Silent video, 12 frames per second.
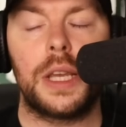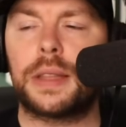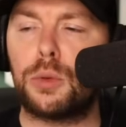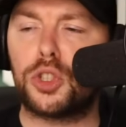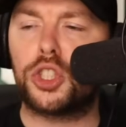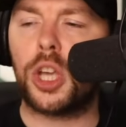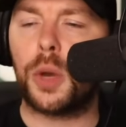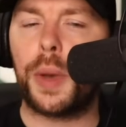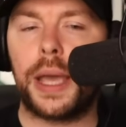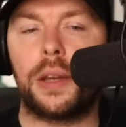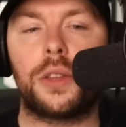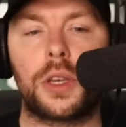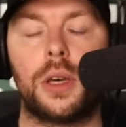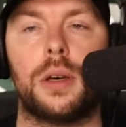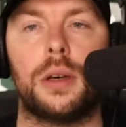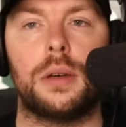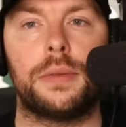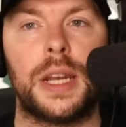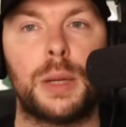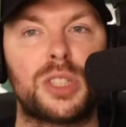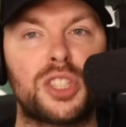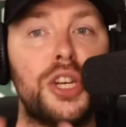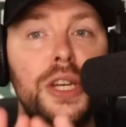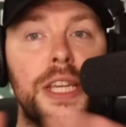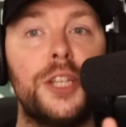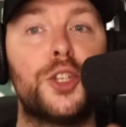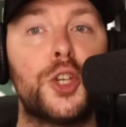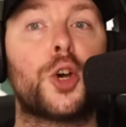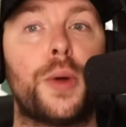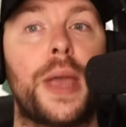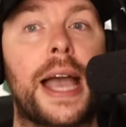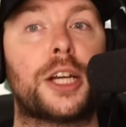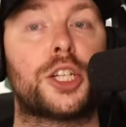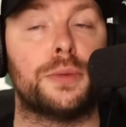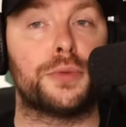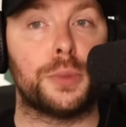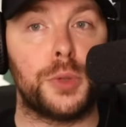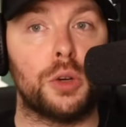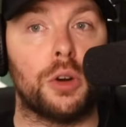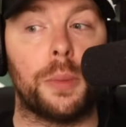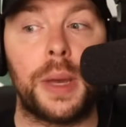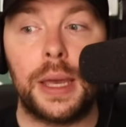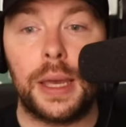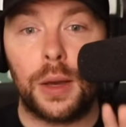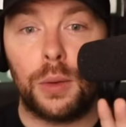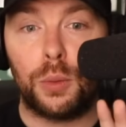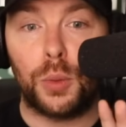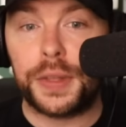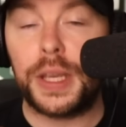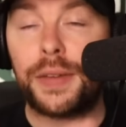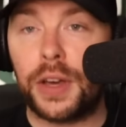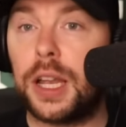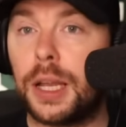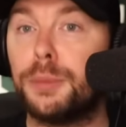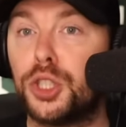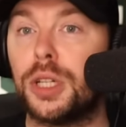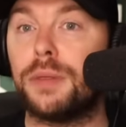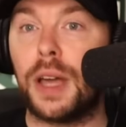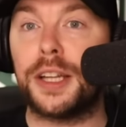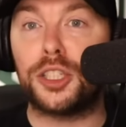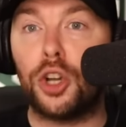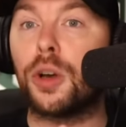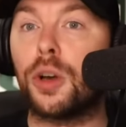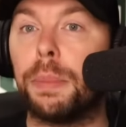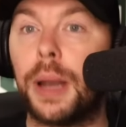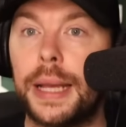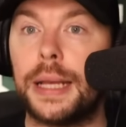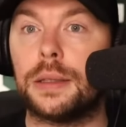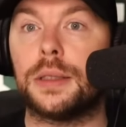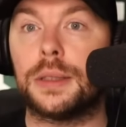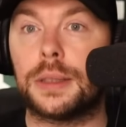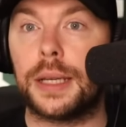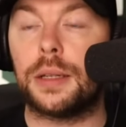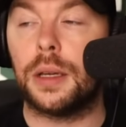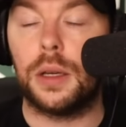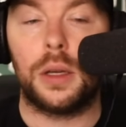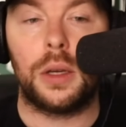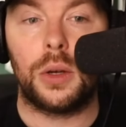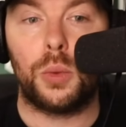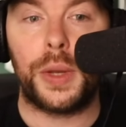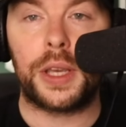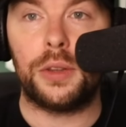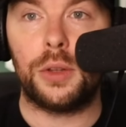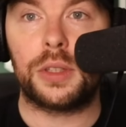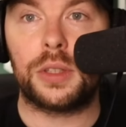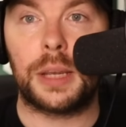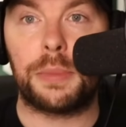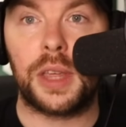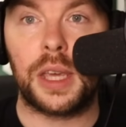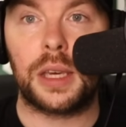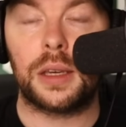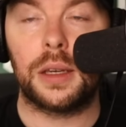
They were so ahead of the curve and there was such a knee-jerk reaction from Europe. What the other clubs should have done is not complained and said, we can do the same thing.